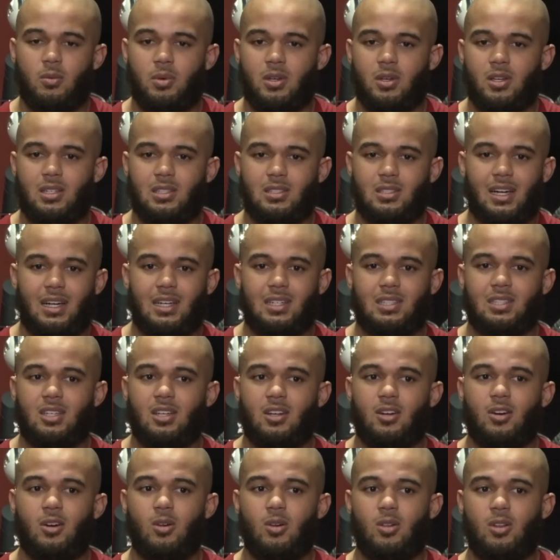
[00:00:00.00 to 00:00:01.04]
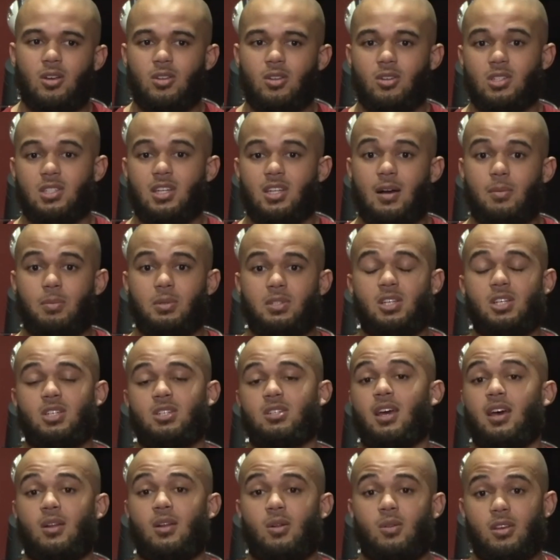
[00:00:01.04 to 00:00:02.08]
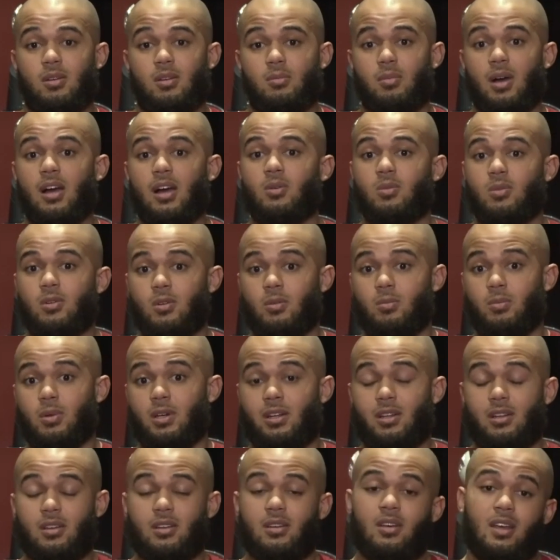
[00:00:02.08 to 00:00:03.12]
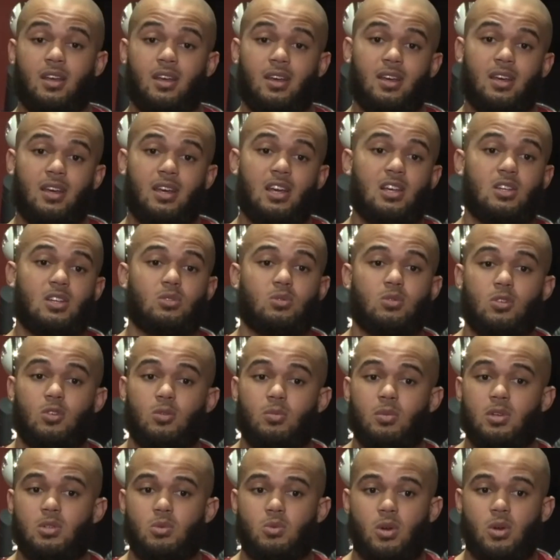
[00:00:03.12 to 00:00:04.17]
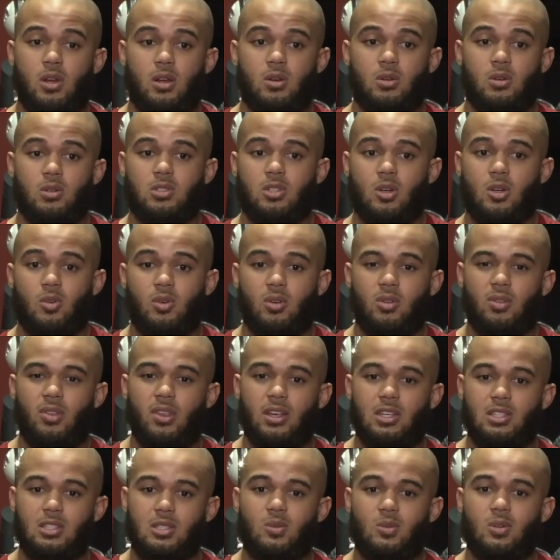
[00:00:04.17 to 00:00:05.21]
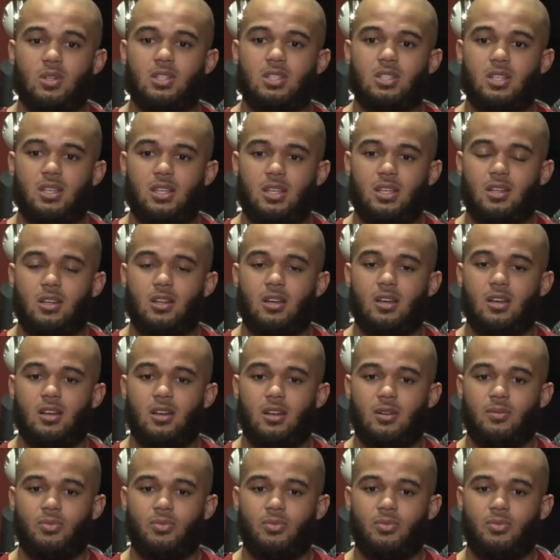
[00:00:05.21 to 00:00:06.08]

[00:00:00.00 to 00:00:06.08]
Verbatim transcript: Because like I said earlier, there's competition not only in my room, but in his room as well. So as soon as he can uh,